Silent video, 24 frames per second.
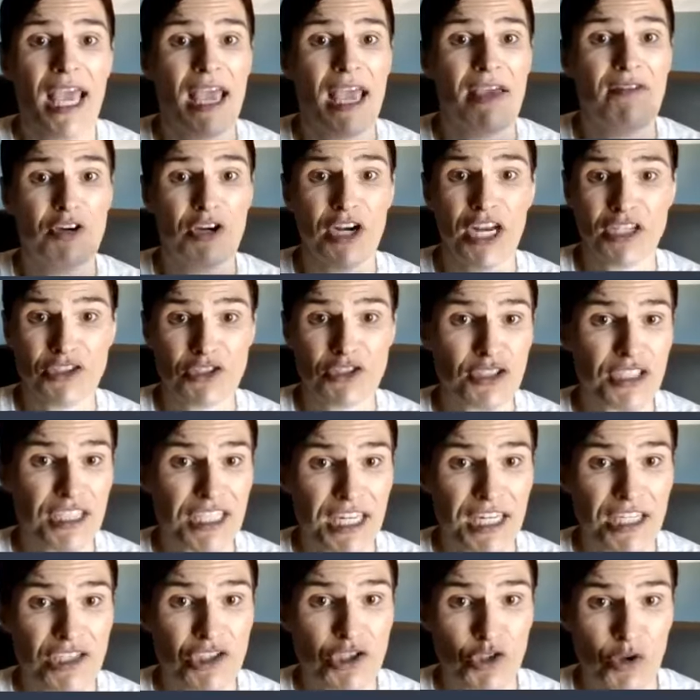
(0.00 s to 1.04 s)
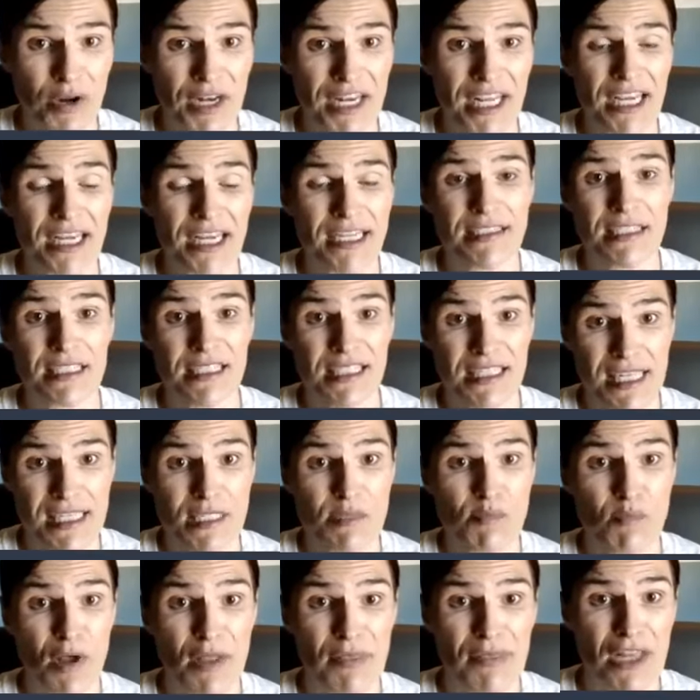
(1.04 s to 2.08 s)
If you're interested in joining us
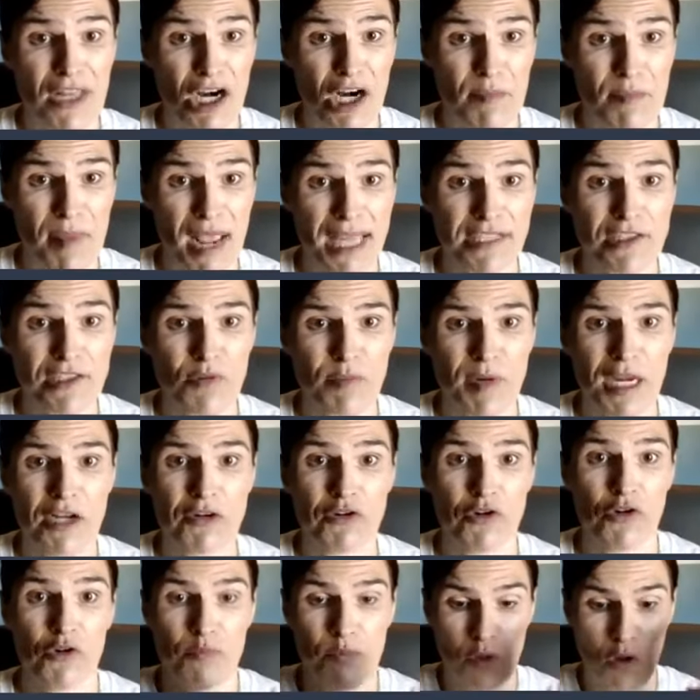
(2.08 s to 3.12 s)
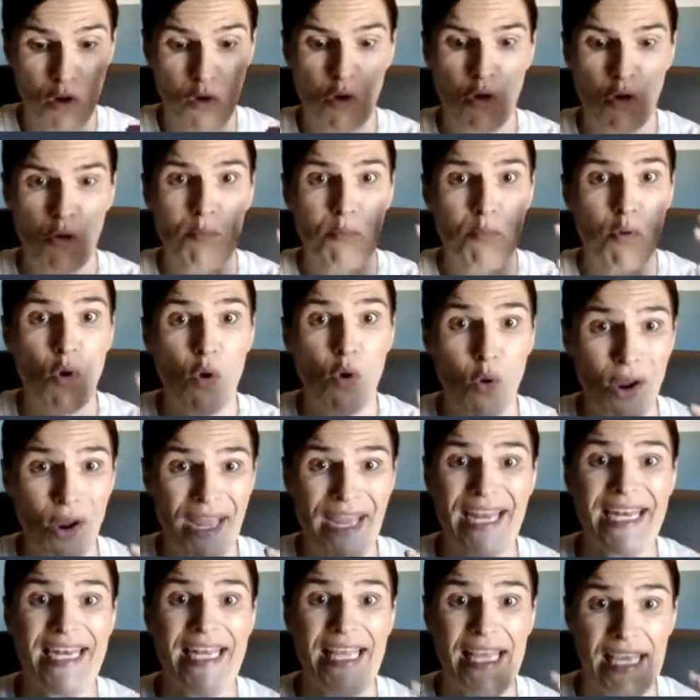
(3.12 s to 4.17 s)
this month in our mastermind group, the whole
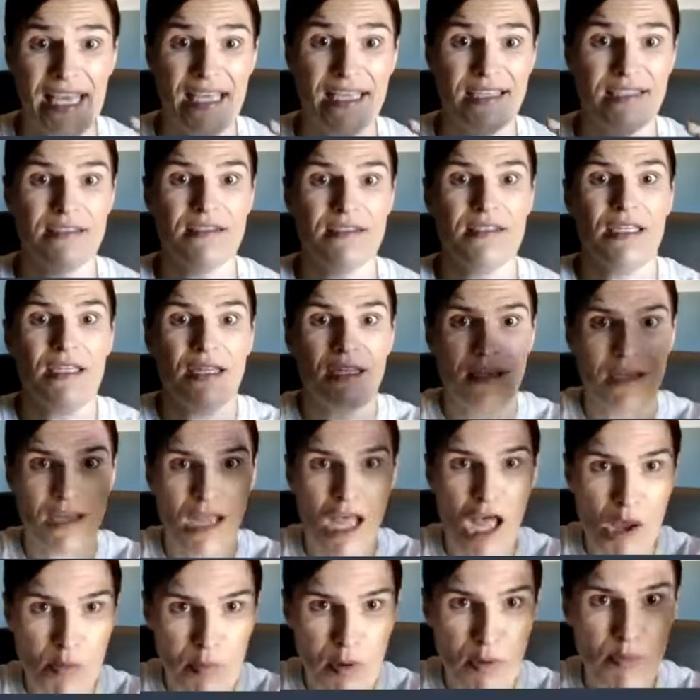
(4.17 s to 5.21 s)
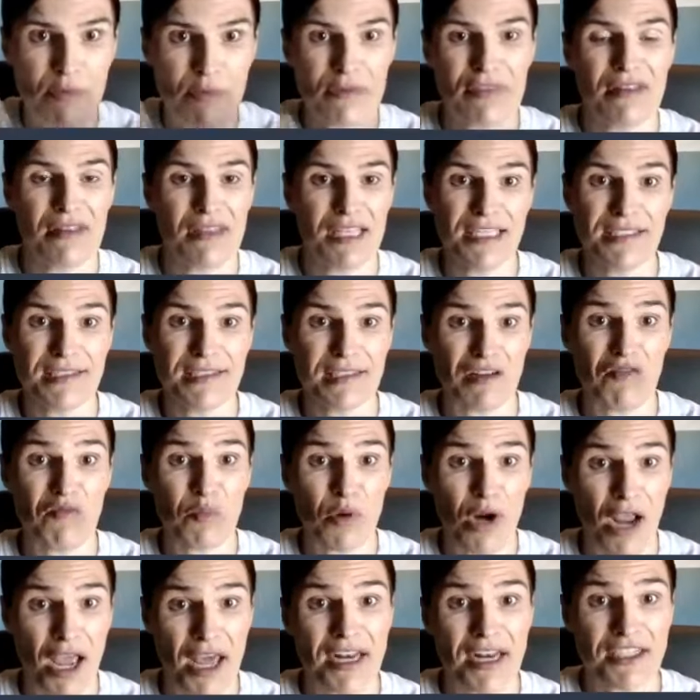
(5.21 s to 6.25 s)
point is to come up with a list of
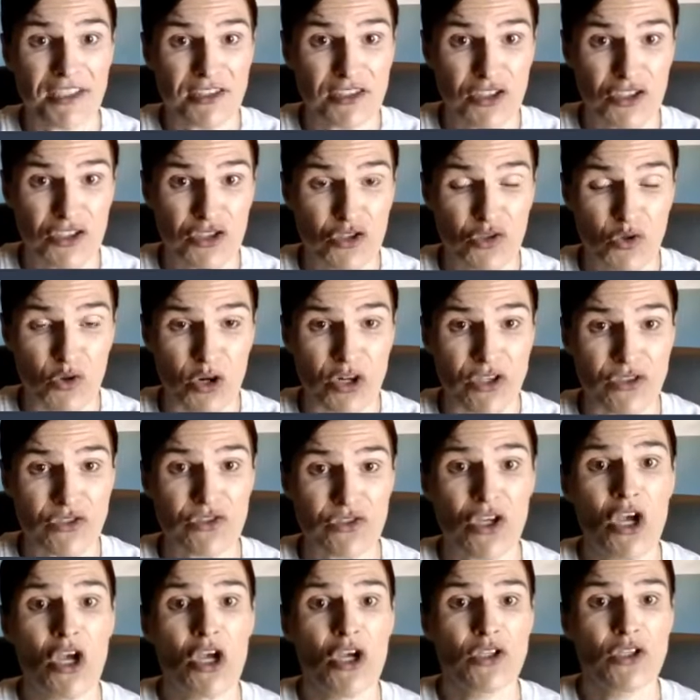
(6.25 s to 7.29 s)
products to source.